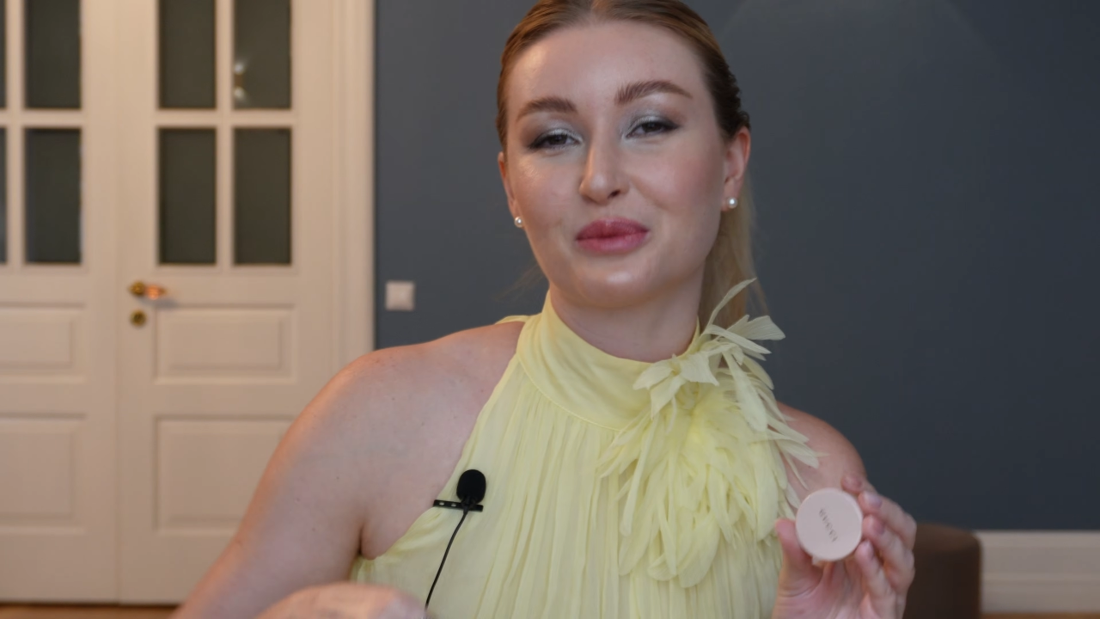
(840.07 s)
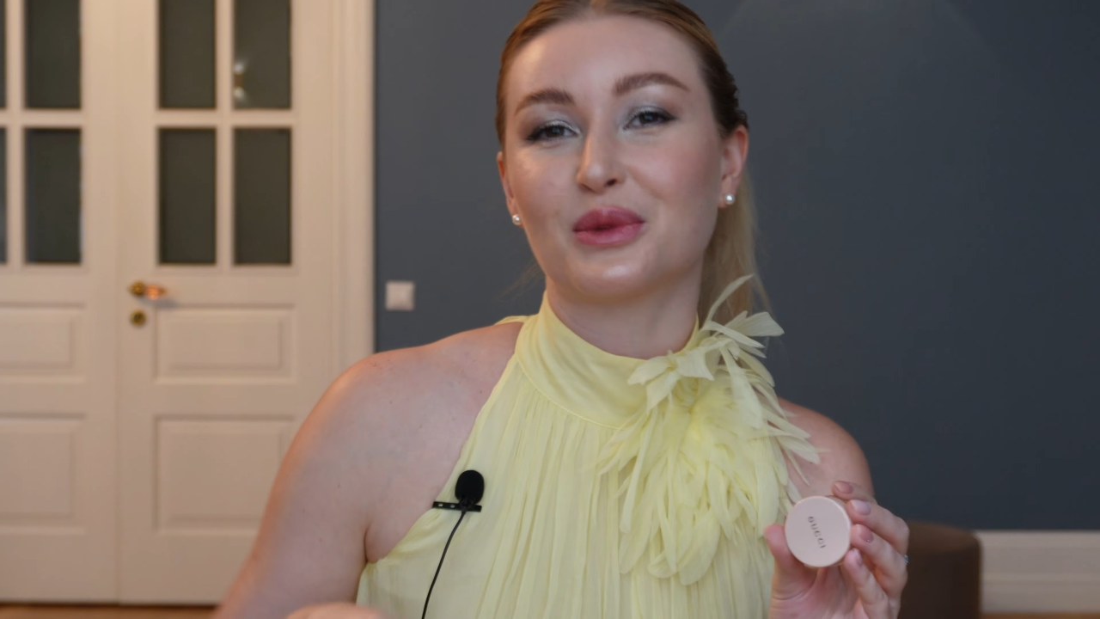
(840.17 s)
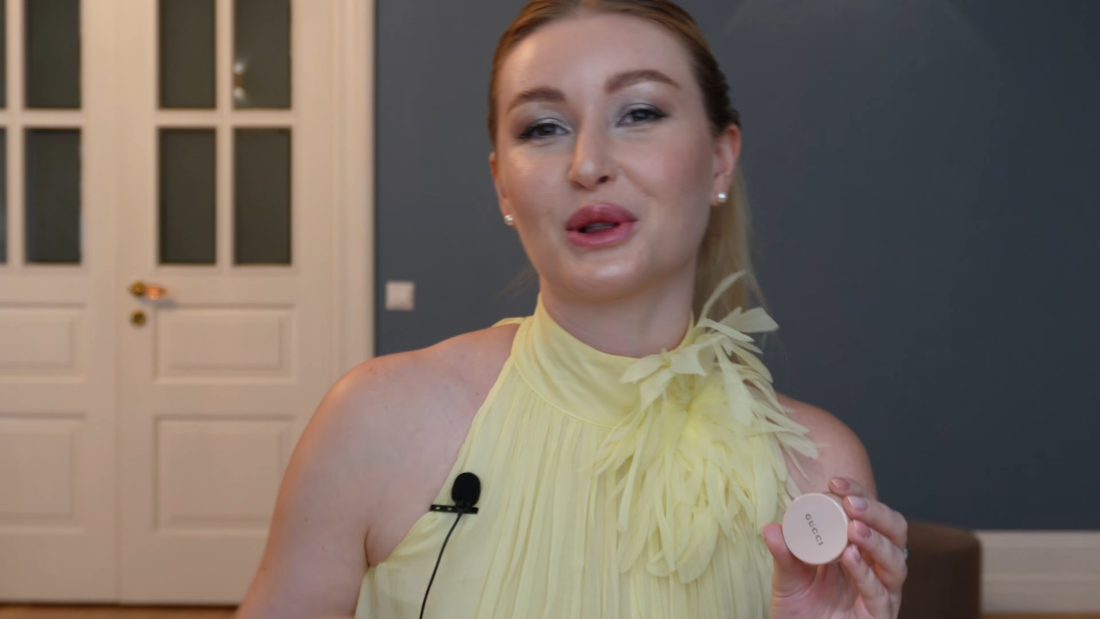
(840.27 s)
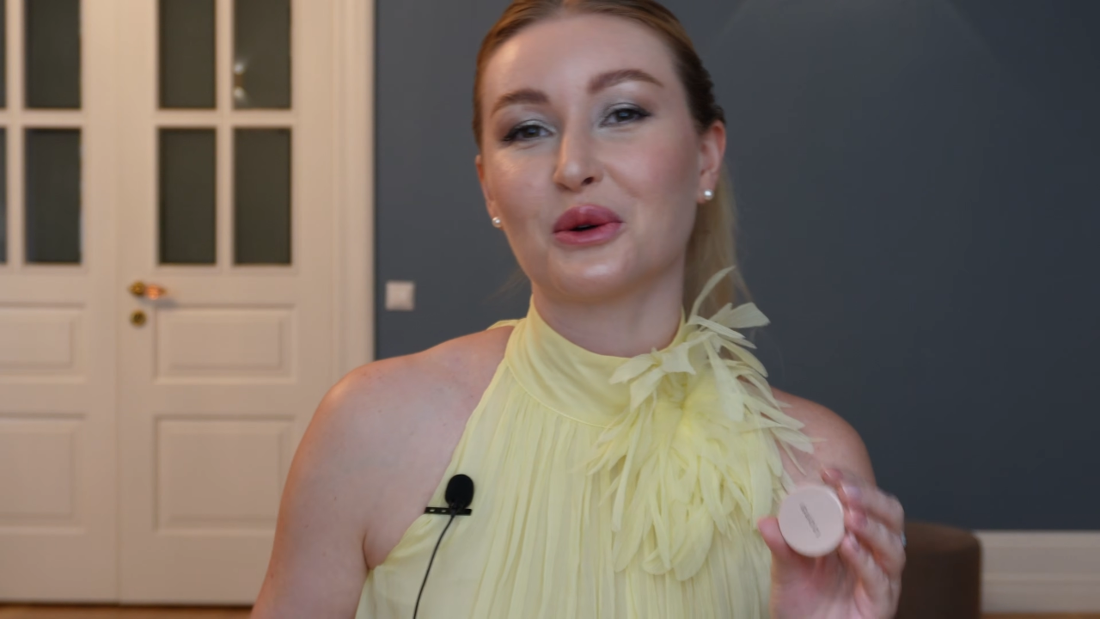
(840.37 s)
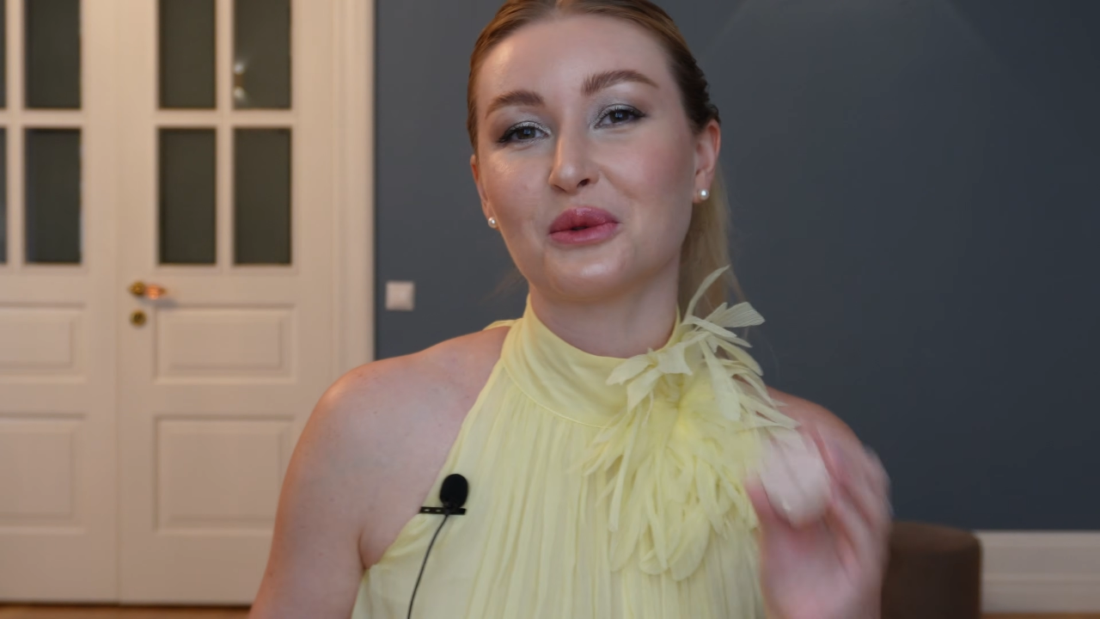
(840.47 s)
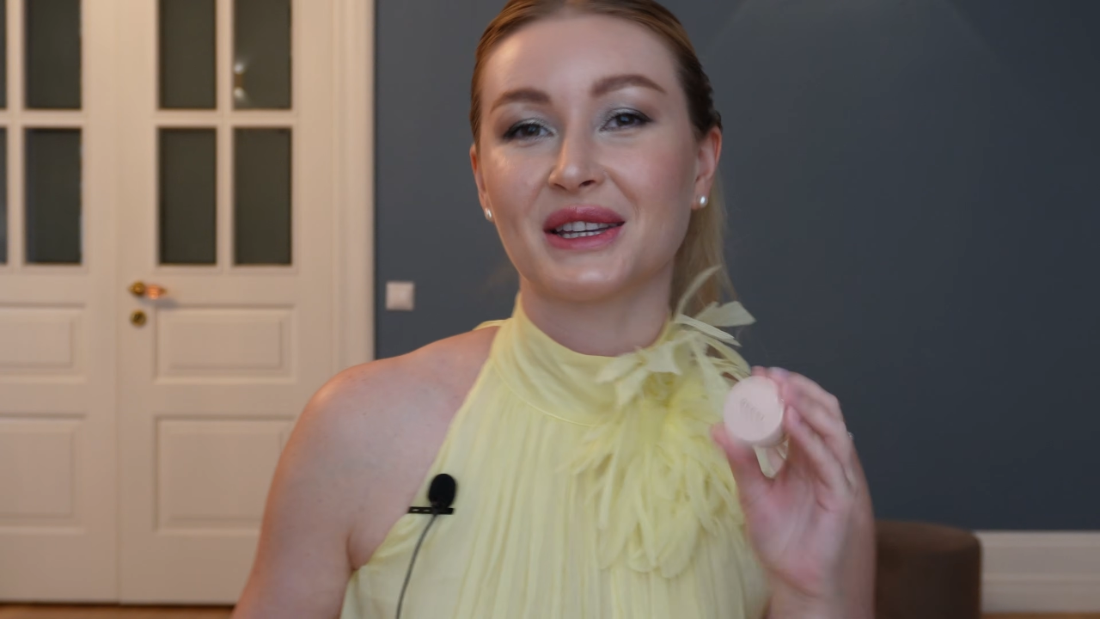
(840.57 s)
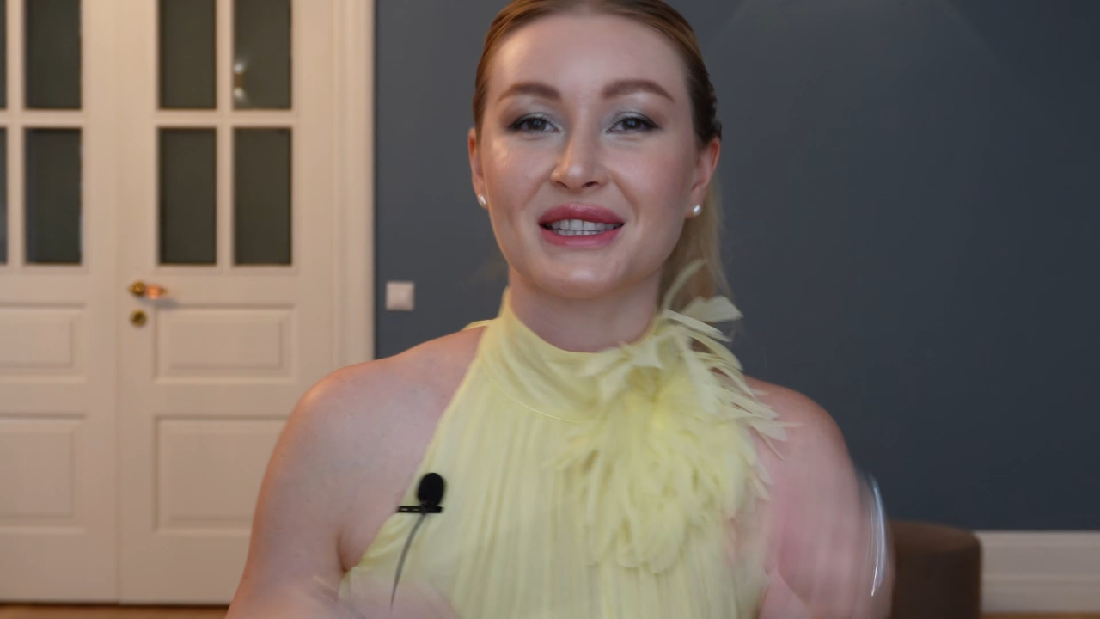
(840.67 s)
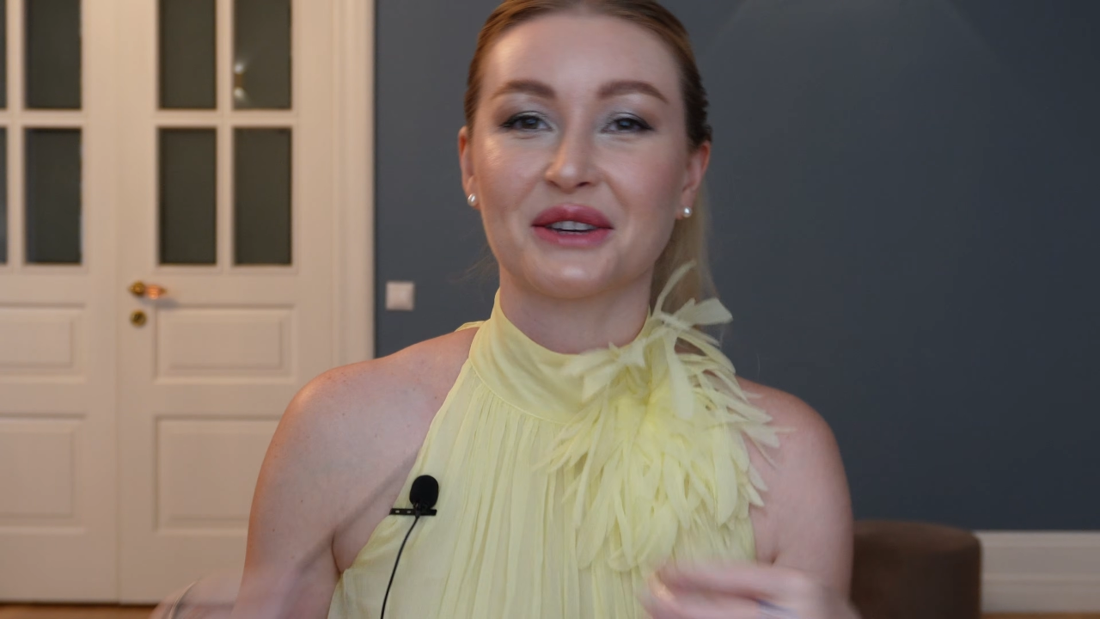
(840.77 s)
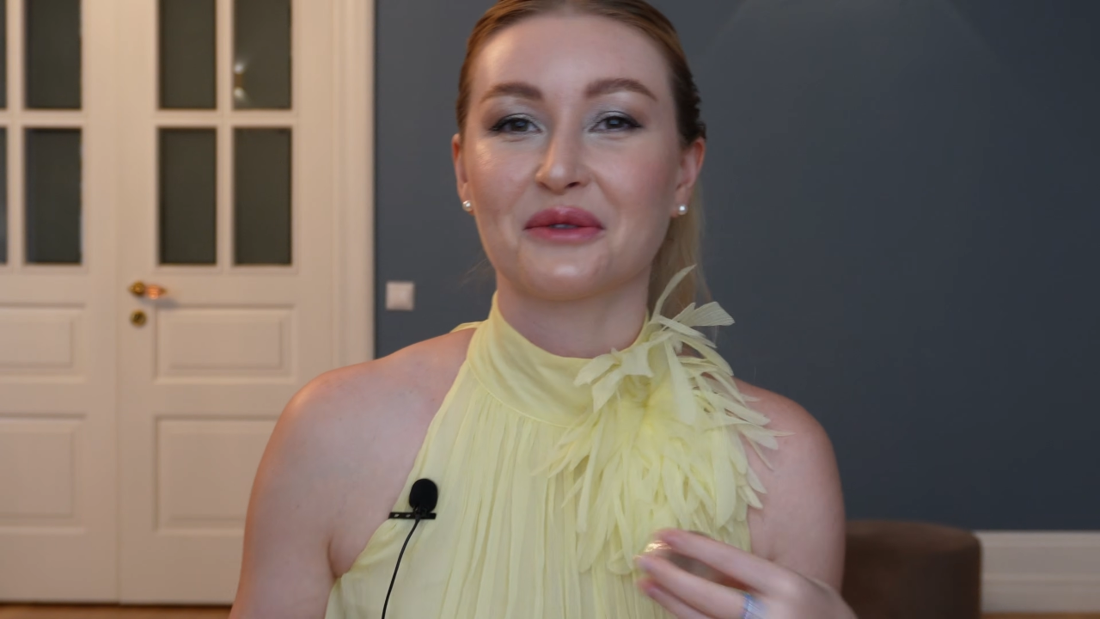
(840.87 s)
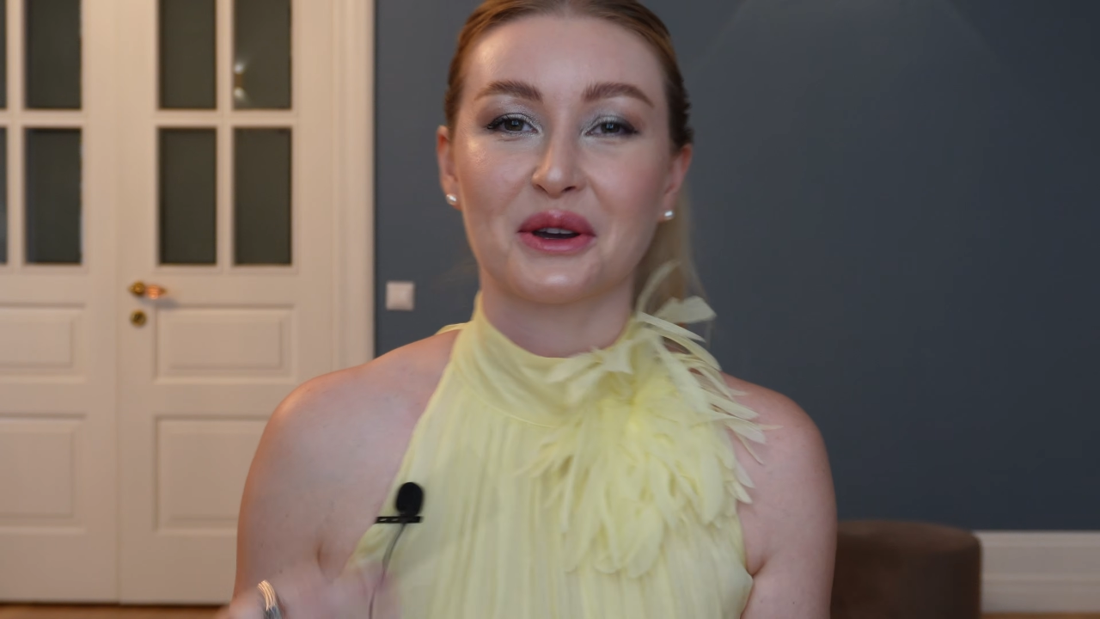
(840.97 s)
below.
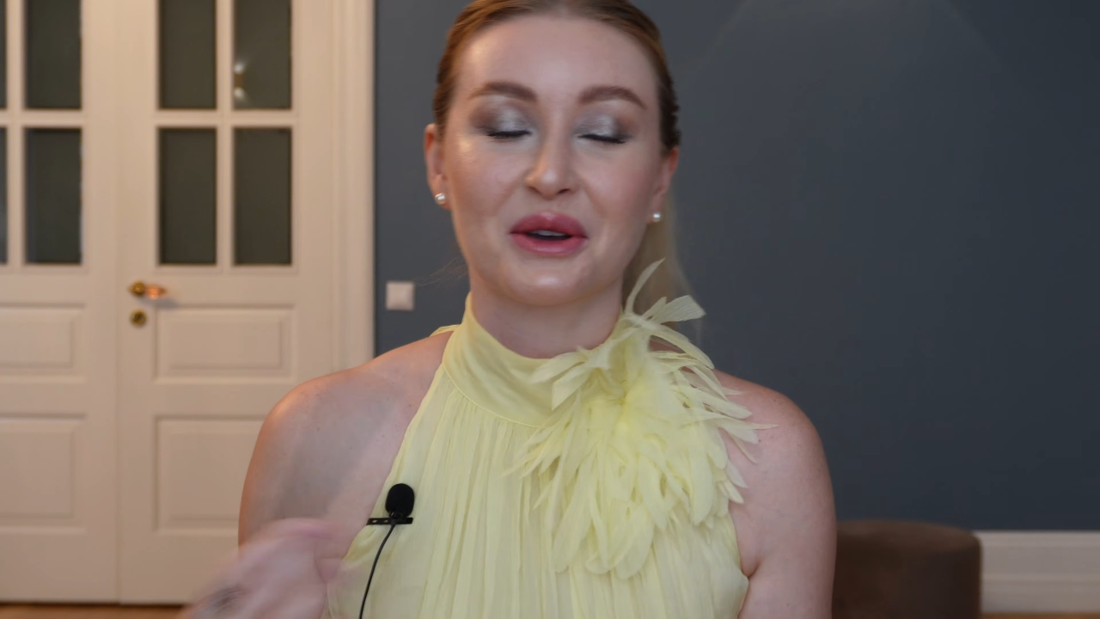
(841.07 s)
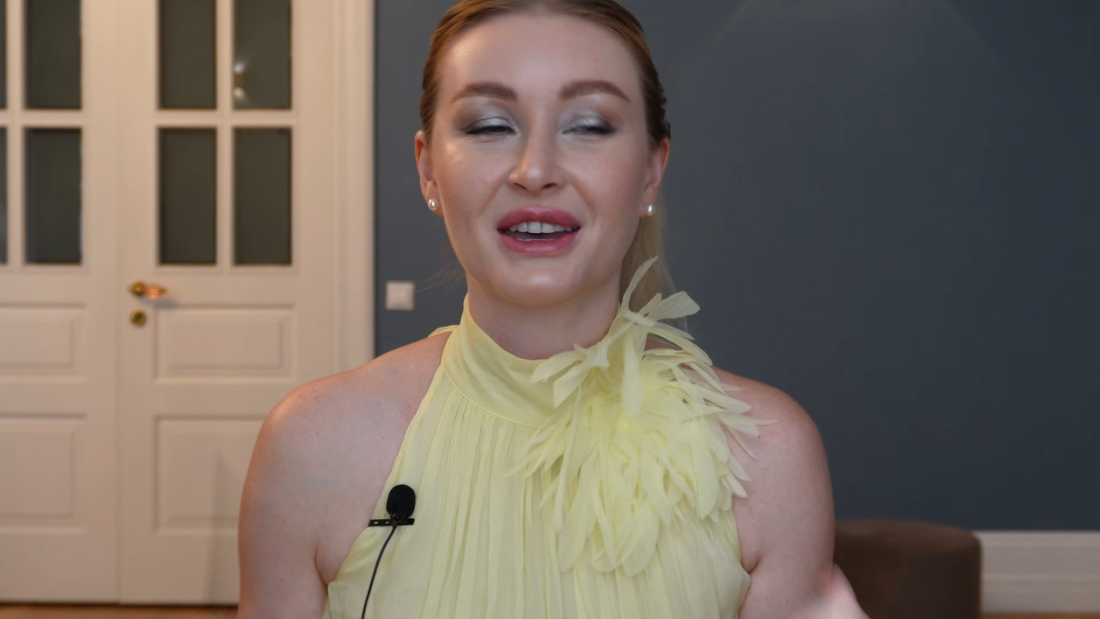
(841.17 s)
Let's have a